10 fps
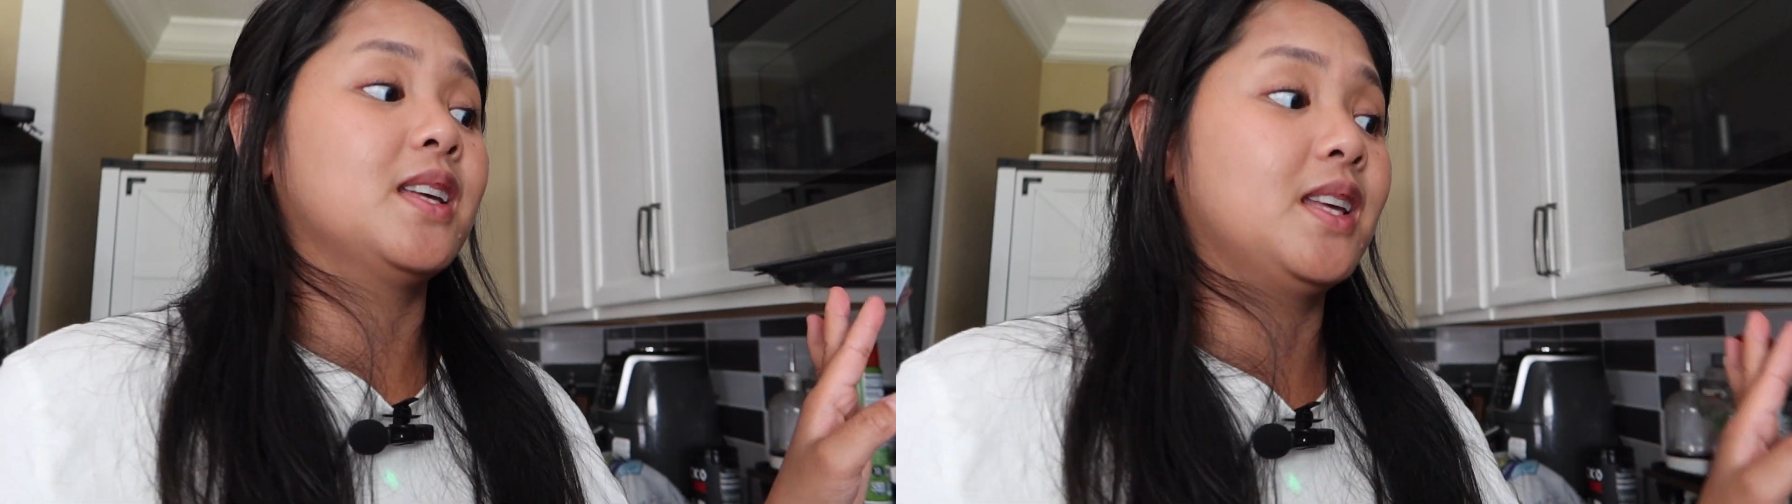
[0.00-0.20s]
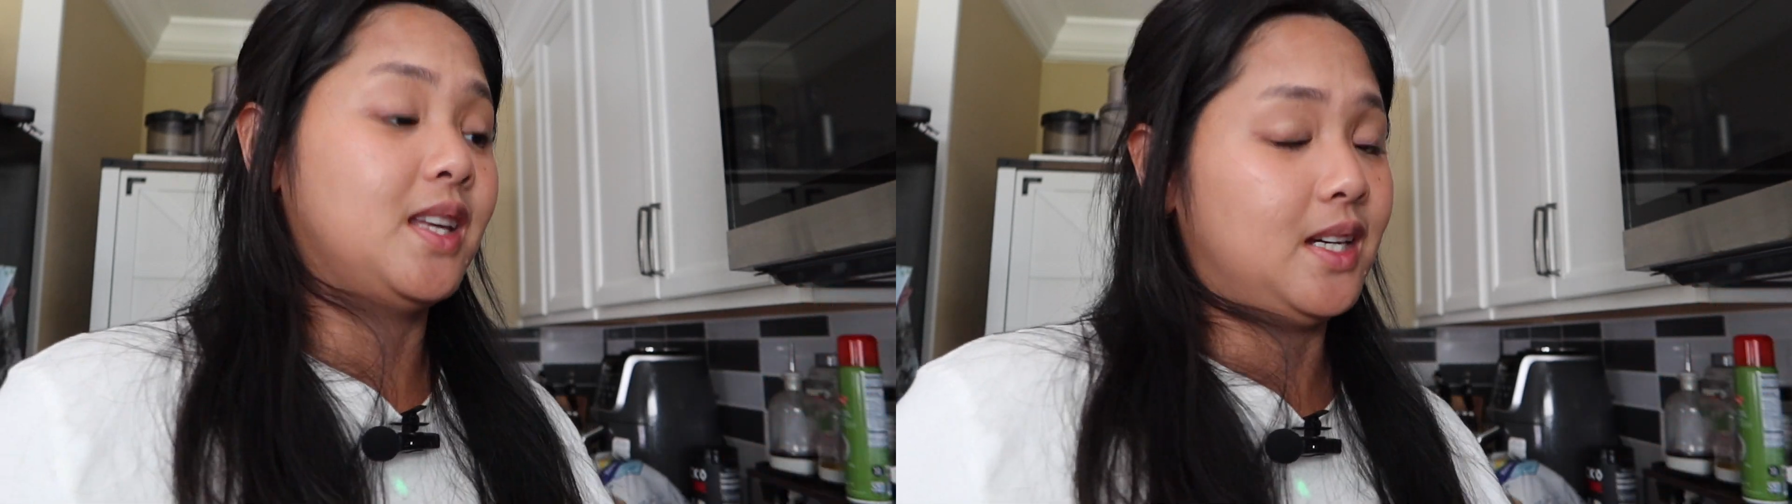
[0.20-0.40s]

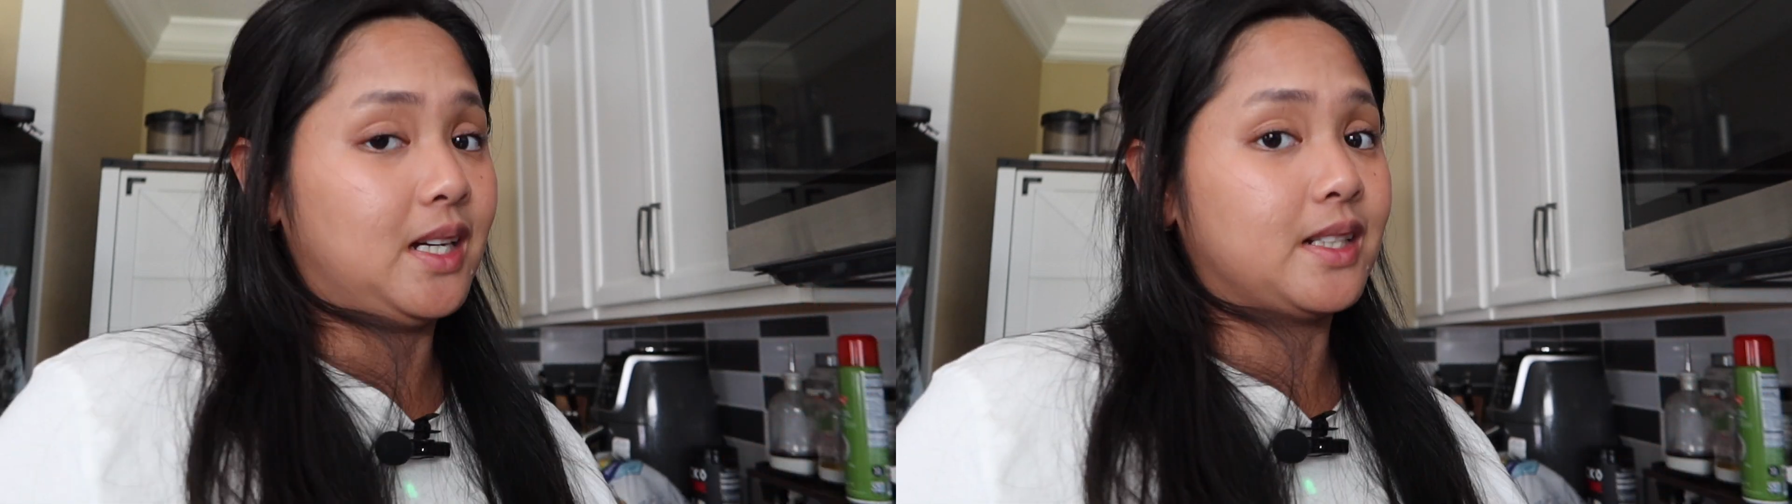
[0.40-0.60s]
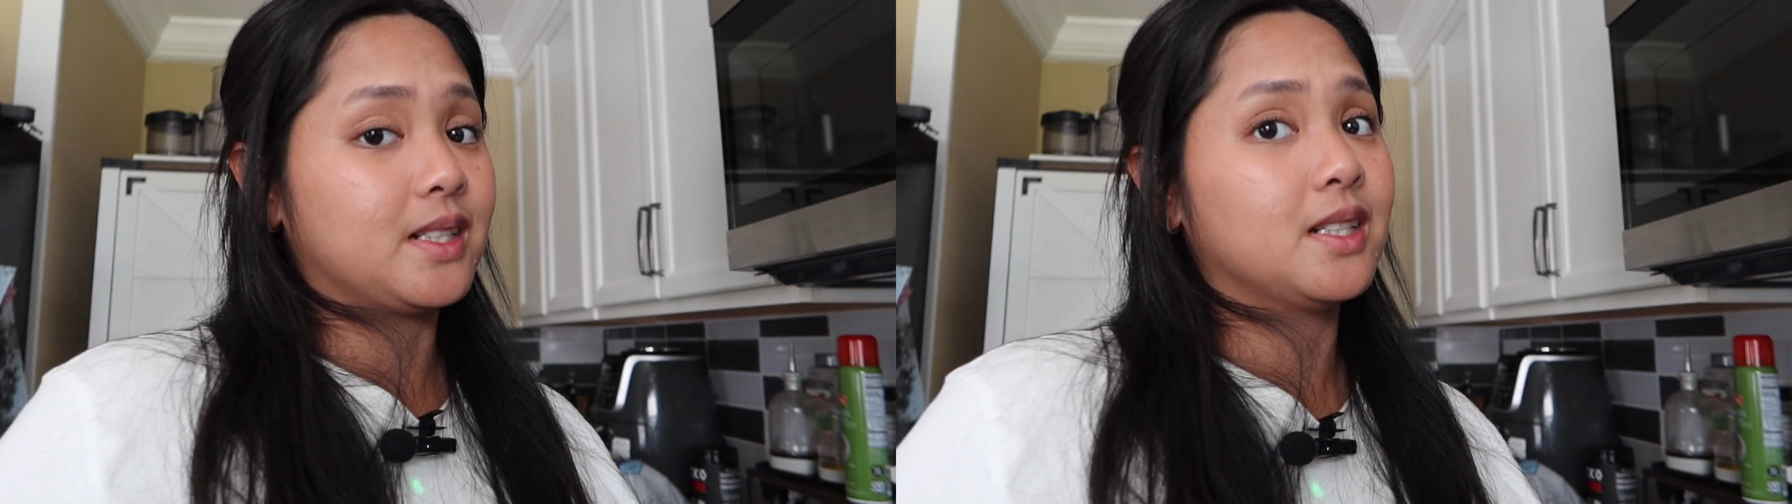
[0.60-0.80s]

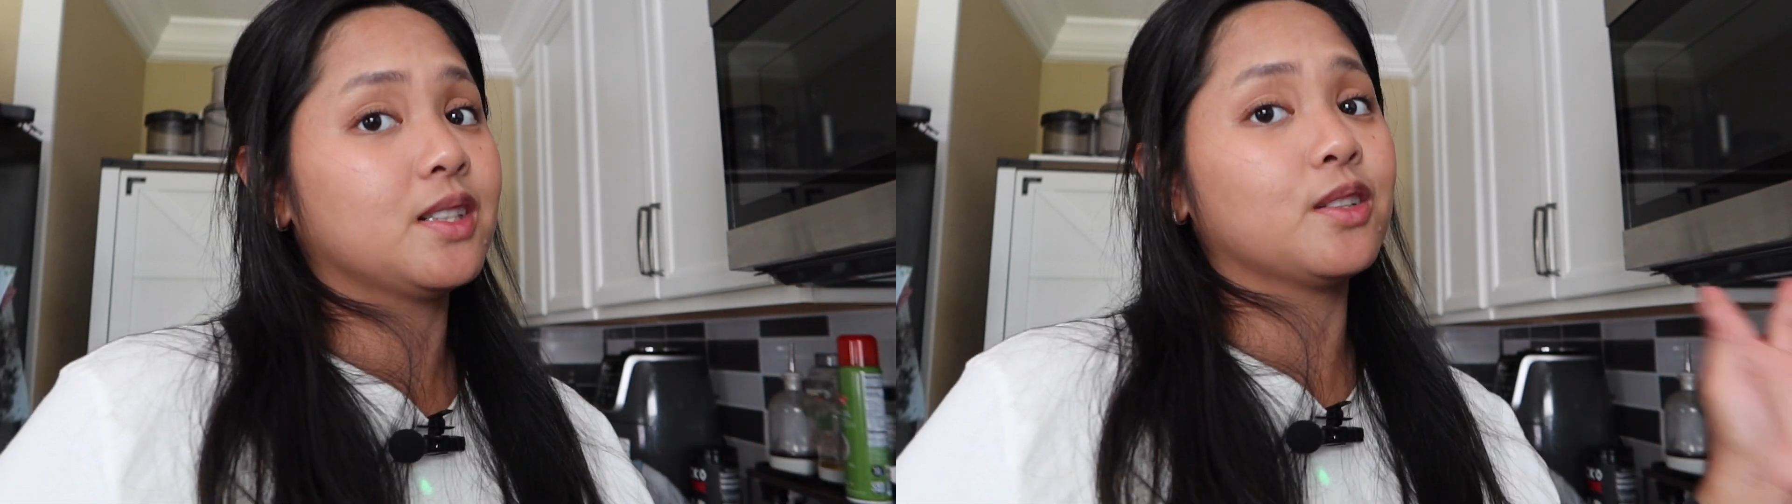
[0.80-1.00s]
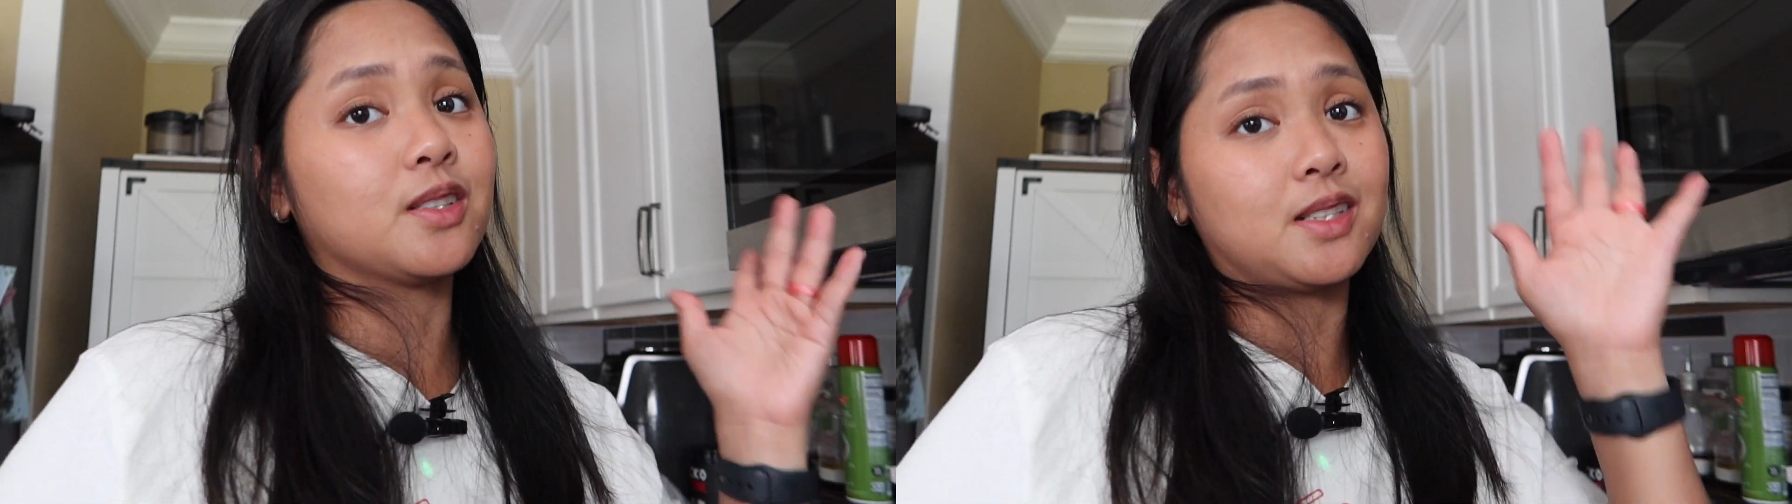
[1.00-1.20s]
And
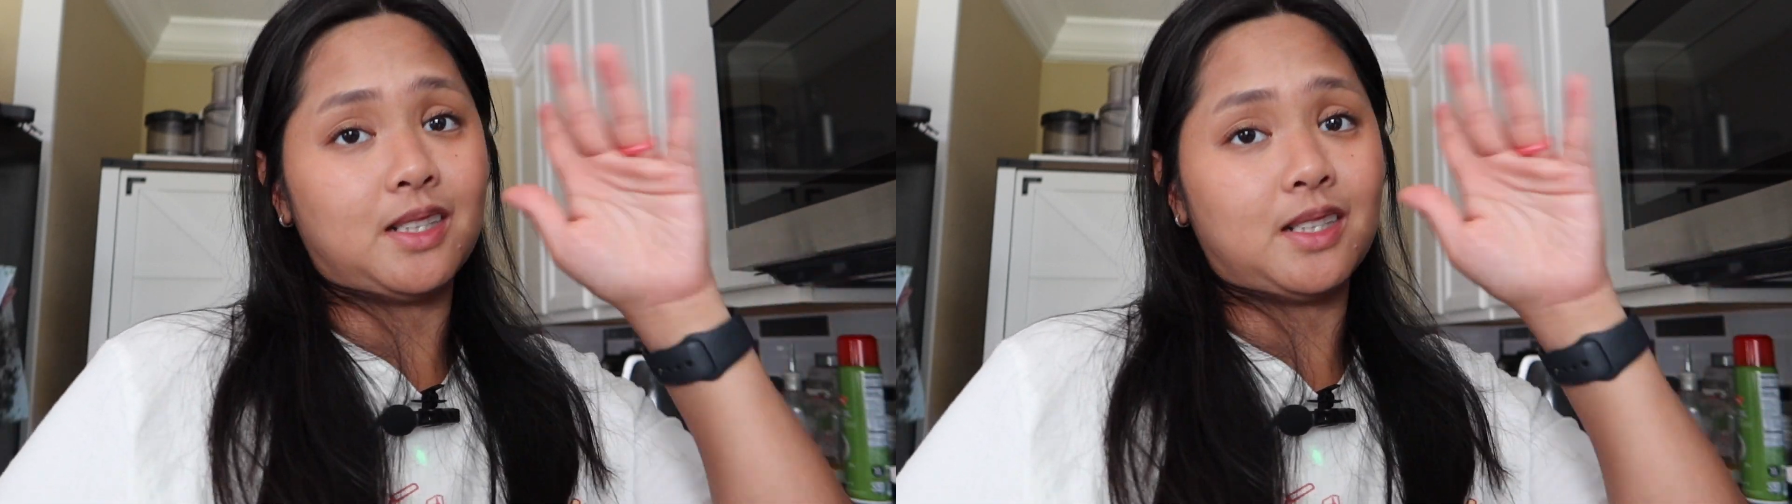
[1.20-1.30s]
you just